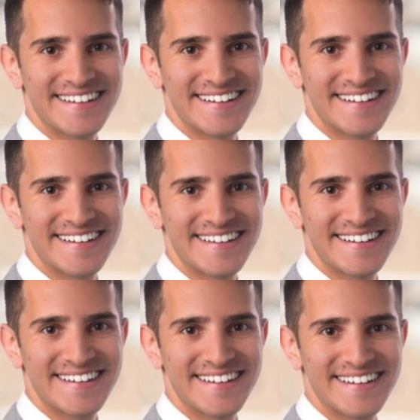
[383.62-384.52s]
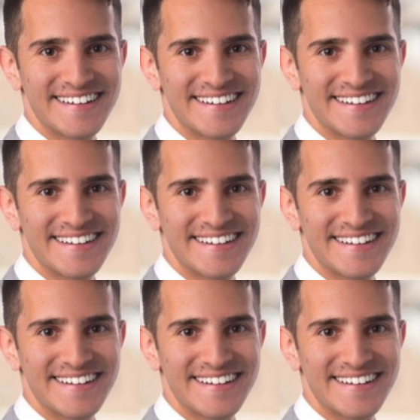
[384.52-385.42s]

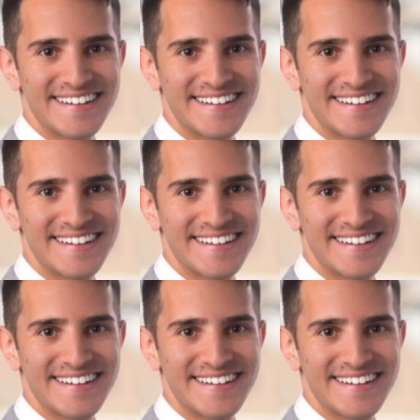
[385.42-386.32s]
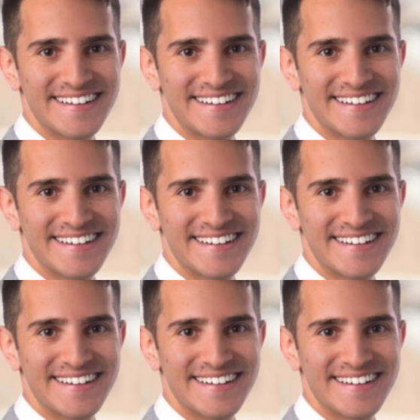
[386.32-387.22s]

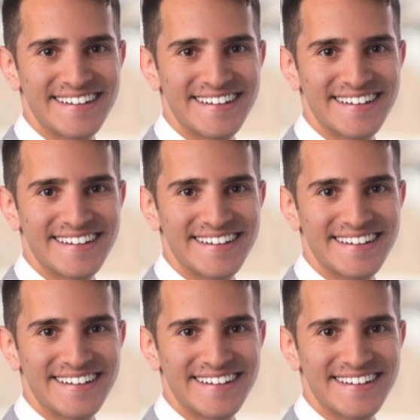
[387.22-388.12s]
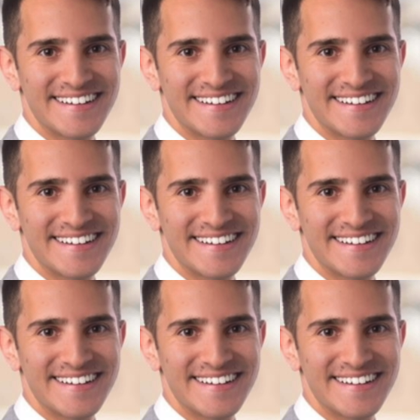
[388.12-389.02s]

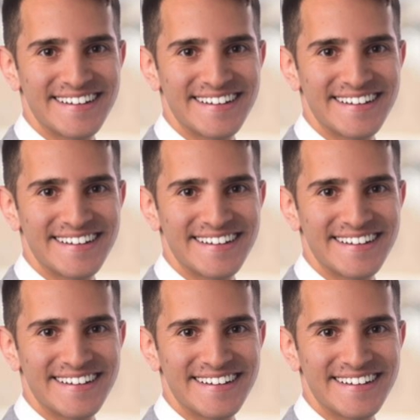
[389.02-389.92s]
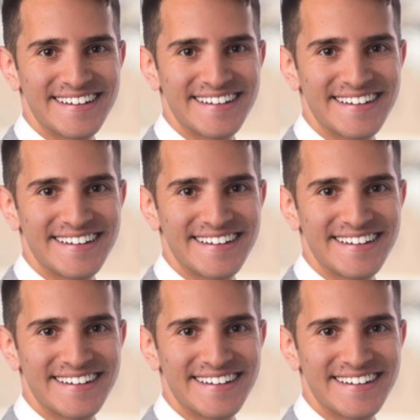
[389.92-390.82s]

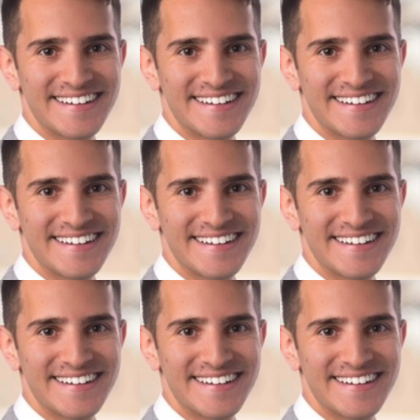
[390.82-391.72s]
This is a still picture; no speech is visible.